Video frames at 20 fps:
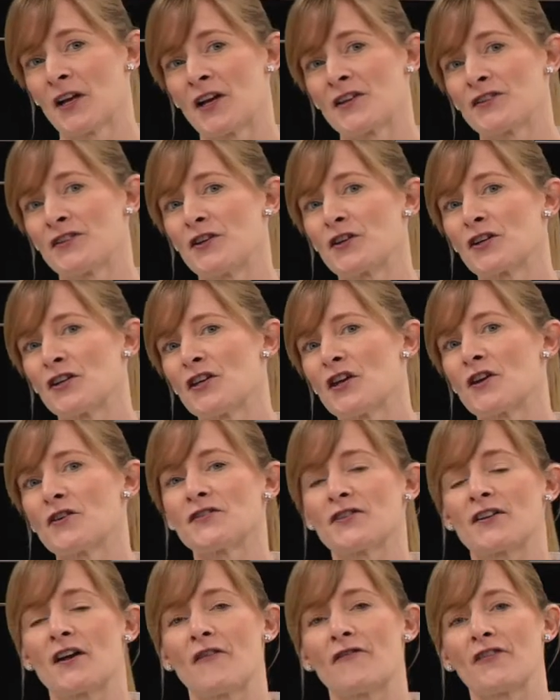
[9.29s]
So you can
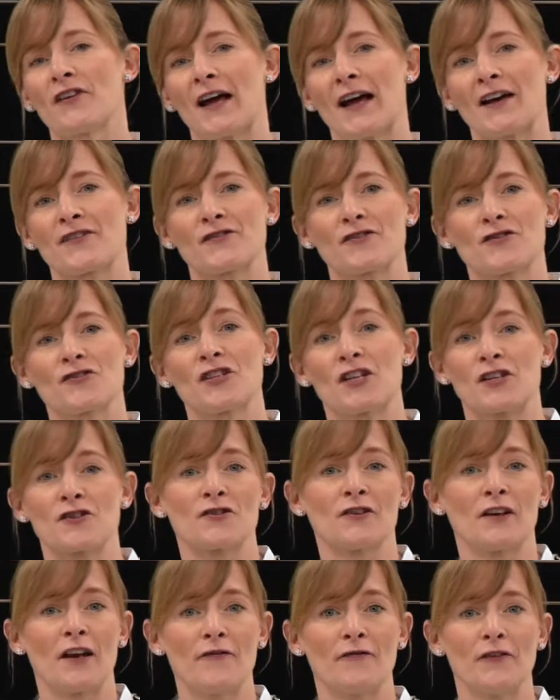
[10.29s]
use the oven as a
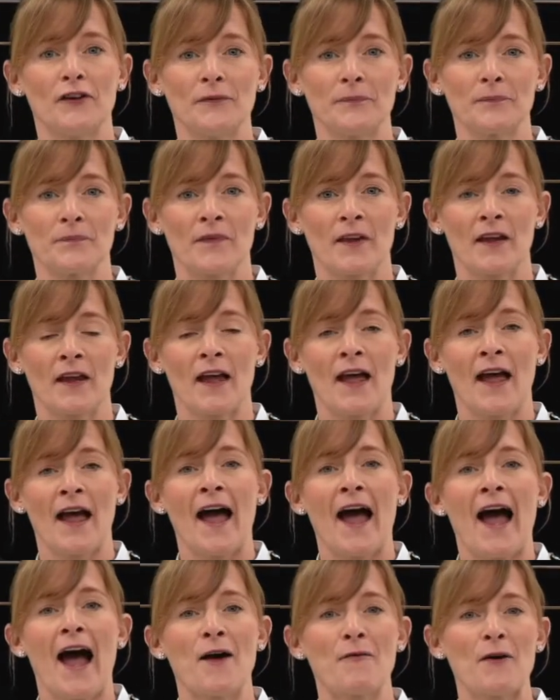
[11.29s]
traditional oven.
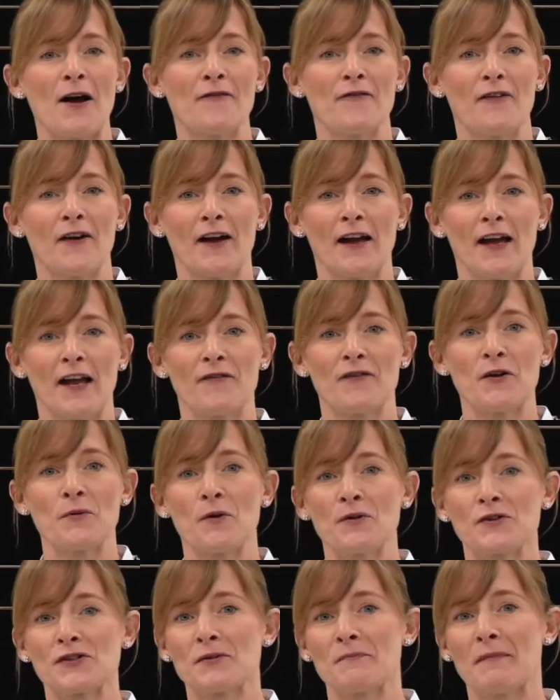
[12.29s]
However, if you
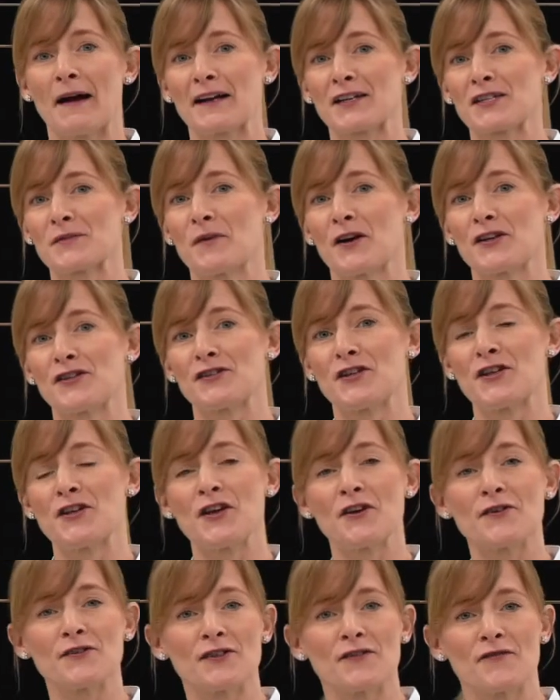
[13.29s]
want to maximise the
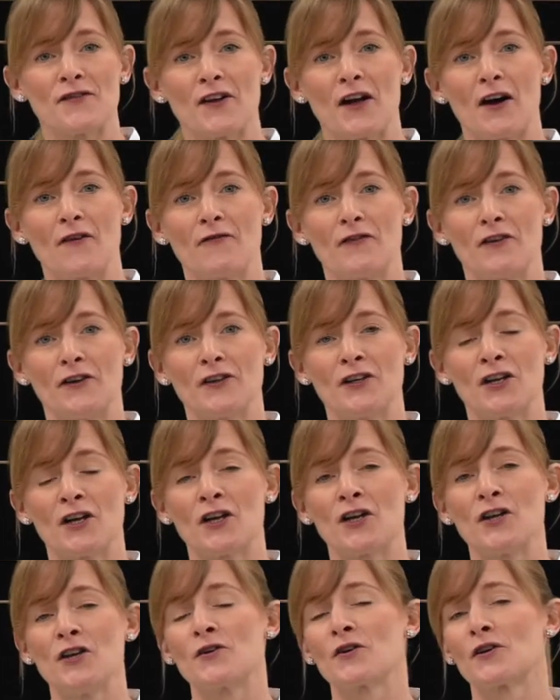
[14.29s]
use of the oven,
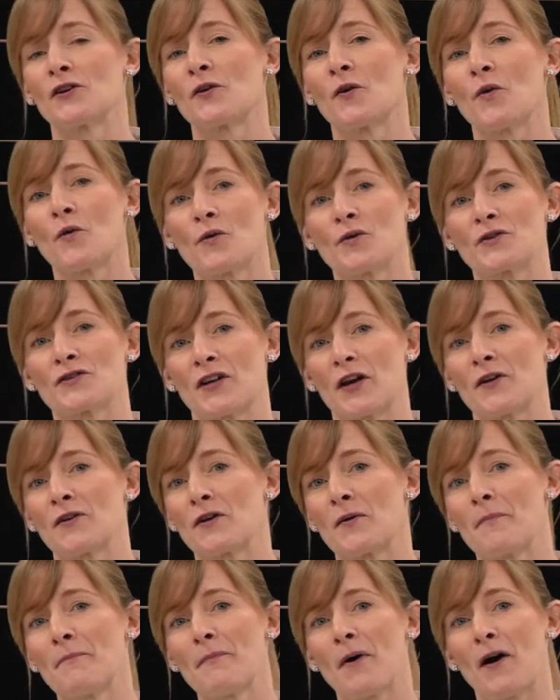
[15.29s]
you can also
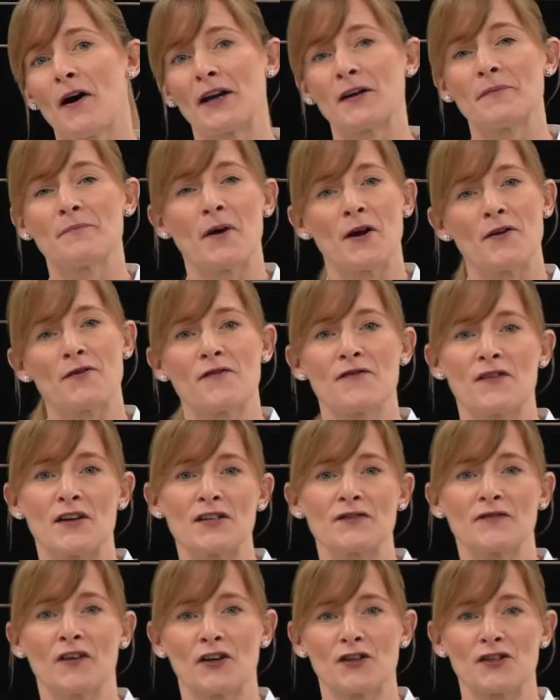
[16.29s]
combine both of
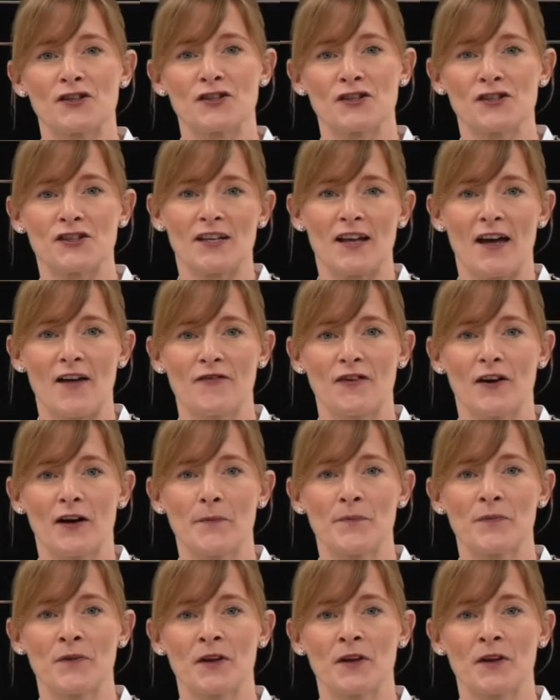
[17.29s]
these functions together.